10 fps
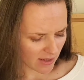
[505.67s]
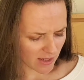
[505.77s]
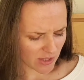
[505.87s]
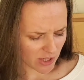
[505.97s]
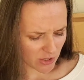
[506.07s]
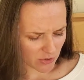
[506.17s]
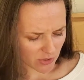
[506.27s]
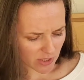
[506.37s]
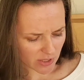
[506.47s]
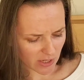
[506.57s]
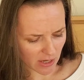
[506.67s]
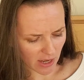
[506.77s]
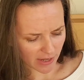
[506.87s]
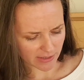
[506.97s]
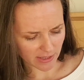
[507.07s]
citrus.
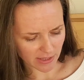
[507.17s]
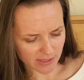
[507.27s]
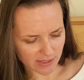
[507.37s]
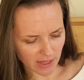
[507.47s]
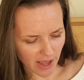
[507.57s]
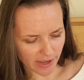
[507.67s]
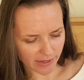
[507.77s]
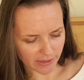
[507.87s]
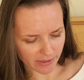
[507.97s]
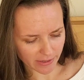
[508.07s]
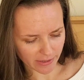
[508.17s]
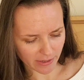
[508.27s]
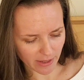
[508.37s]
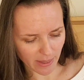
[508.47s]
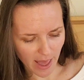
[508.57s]
I think it's like
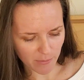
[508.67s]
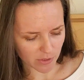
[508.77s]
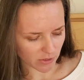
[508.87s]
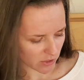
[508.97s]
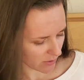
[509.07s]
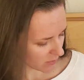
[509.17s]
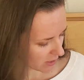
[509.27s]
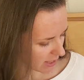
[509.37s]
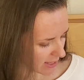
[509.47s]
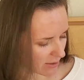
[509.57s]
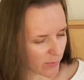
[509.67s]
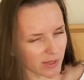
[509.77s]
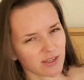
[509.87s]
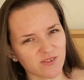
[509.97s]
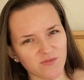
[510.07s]
lemon or something like that,
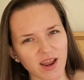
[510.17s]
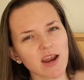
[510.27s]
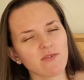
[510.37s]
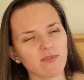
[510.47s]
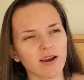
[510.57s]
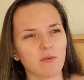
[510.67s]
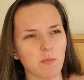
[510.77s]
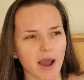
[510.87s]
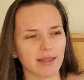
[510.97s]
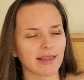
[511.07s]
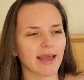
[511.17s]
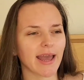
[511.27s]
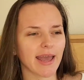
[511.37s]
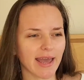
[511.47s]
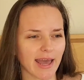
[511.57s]
but it's very, very mild.
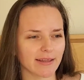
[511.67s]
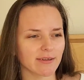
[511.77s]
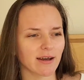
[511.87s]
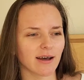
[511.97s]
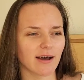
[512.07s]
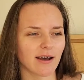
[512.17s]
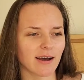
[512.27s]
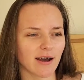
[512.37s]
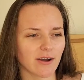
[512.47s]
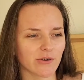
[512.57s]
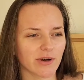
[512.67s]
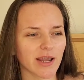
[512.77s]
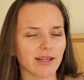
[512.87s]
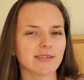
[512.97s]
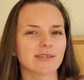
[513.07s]
Like again,
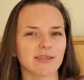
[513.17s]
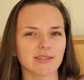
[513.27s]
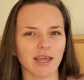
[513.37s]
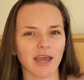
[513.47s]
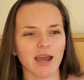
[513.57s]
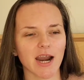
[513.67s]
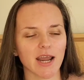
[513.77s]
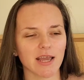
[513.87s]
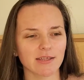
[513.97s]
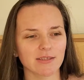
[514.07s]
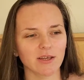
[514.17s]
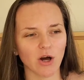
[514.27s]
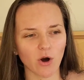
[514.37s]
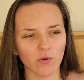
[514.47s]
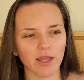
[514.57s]
Korean skincare is
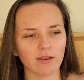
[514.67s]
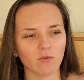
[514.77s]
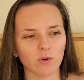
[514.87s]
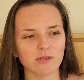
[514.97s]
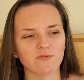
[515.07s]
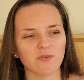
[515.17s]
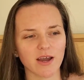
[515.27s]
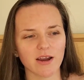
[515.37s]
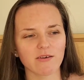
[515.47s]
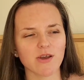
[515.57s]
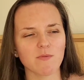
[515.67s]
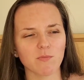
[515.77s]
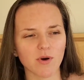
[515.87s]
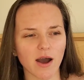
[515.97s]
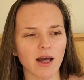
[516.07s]
going with very
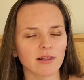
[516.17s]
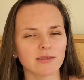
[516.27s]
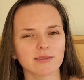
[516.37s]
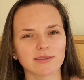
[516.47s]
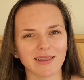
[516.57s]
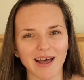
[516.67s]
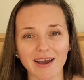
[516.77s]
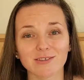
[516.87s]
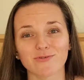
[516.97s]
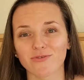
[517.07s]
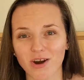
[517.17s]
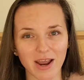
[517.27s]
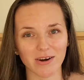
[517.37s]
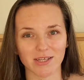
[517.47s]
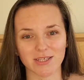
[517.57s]
mild and light
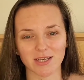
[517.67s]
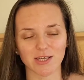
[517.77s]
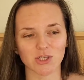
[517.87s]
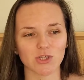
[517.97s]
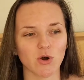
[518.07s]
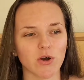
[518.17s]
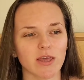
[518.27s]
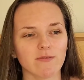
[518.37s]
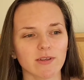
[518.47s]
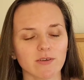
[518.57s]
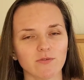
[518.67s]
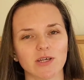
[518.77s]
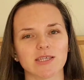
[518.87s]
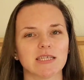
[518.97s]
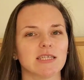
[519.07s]
fragrance in it. So even if
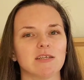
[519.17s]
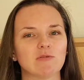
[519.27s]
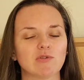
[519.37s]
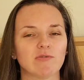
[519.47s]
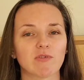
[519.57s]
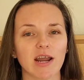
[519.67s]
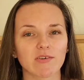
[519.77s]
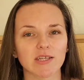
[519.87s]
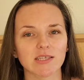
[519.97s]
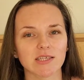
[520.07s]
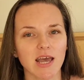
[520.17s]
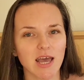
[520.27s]
you're sensitive to the fragrance,